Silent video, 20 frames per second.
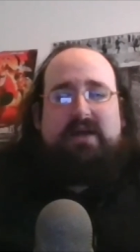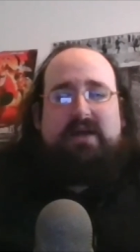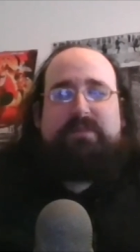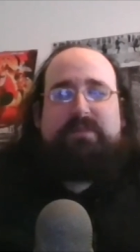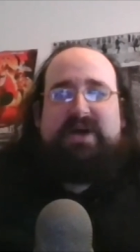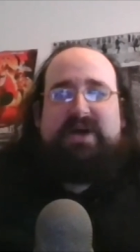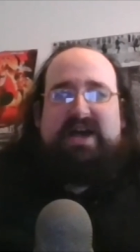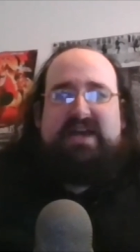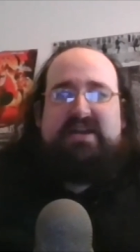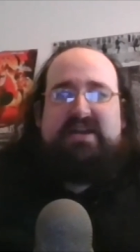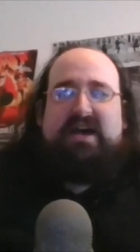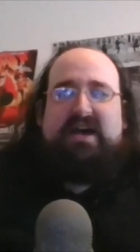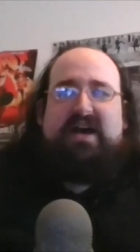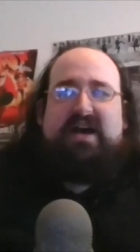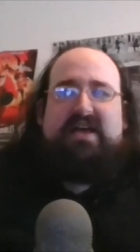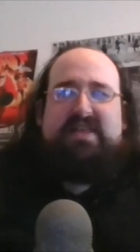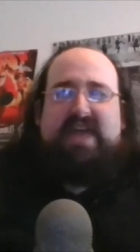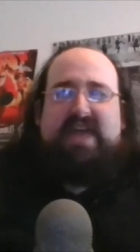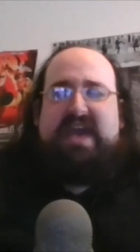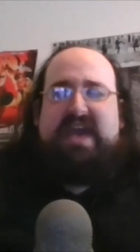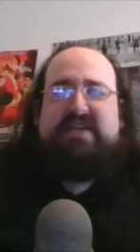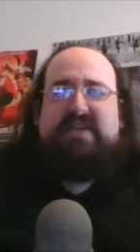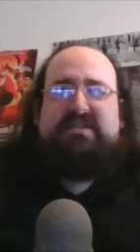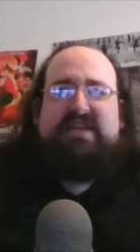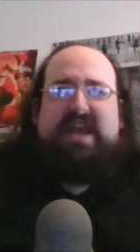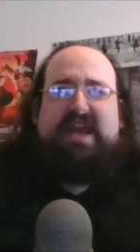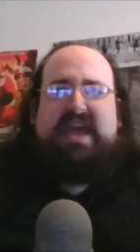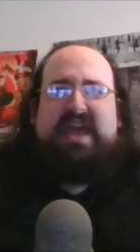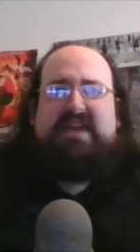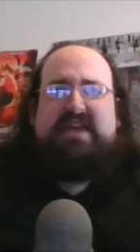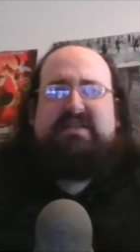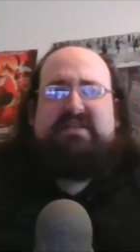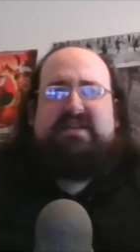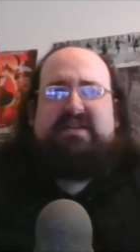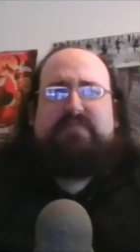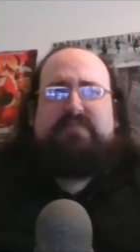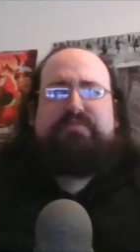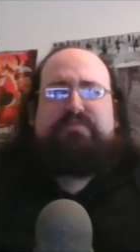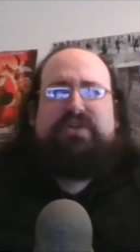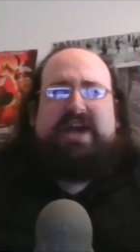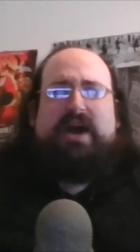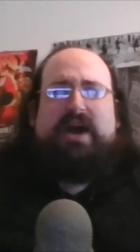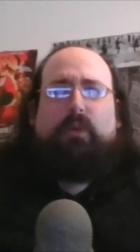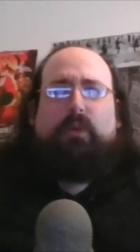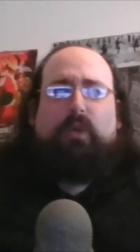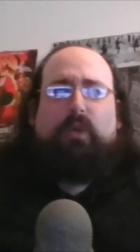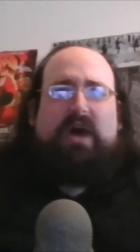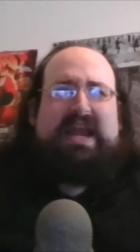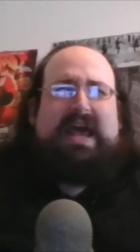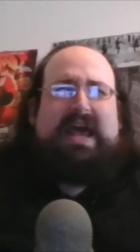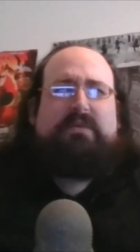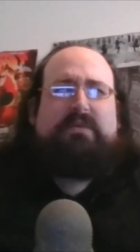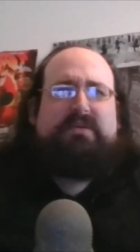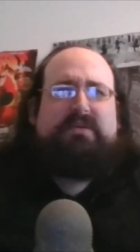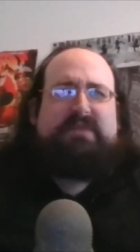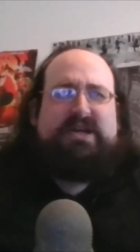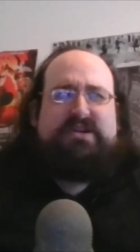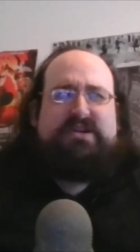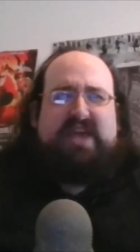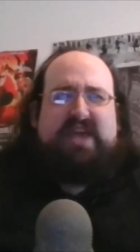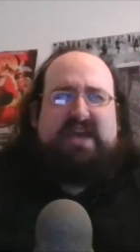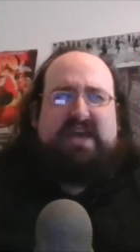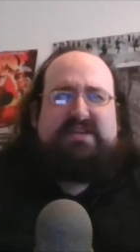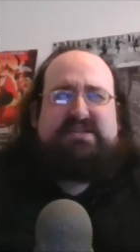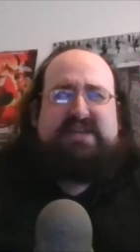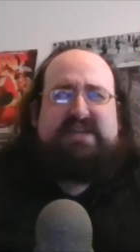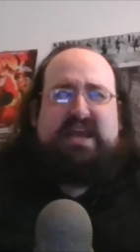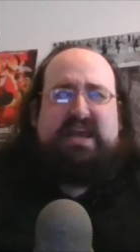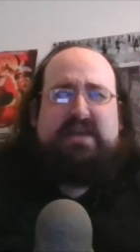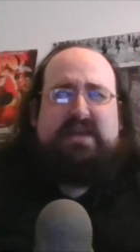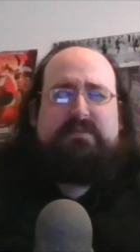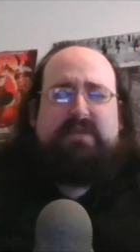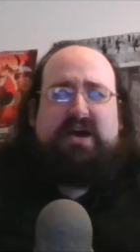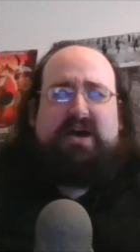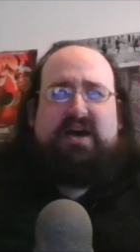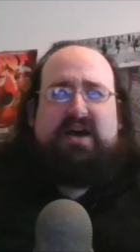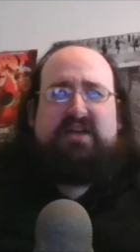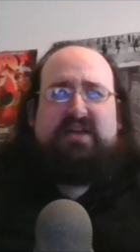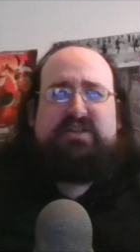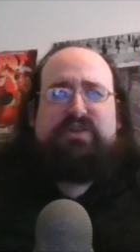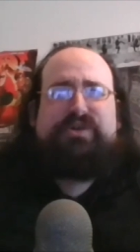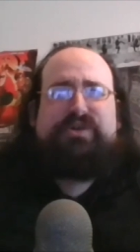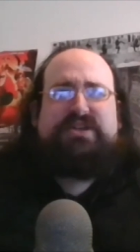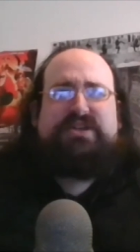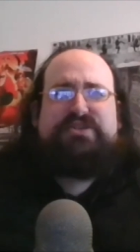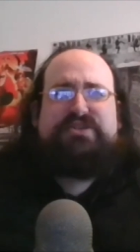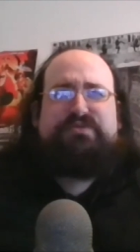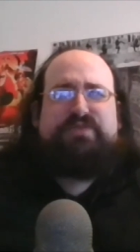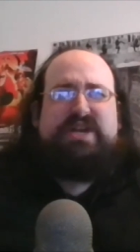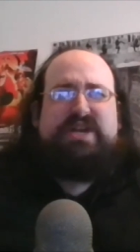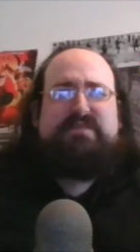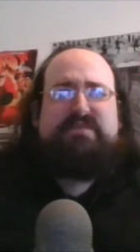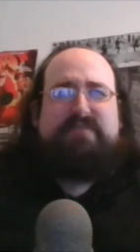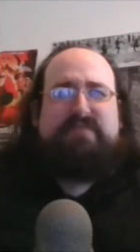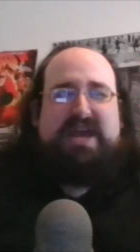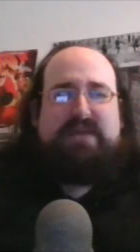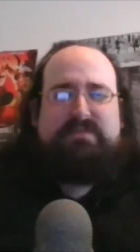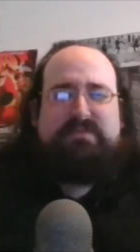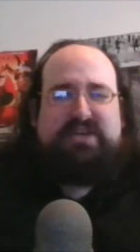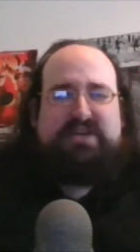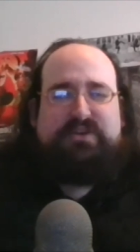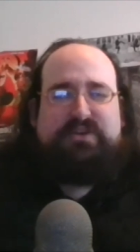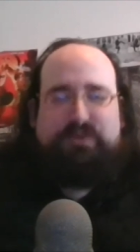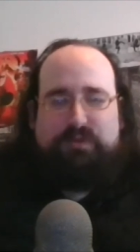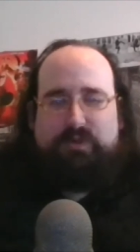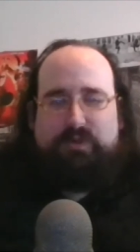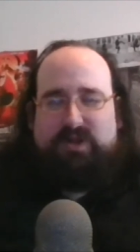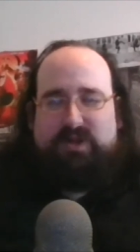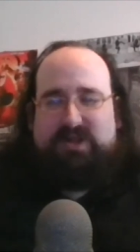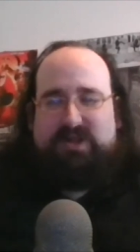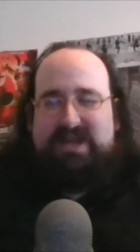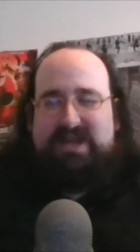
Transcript: But uh, and and I put out one album under that name. Uh, Learning to read made me cool.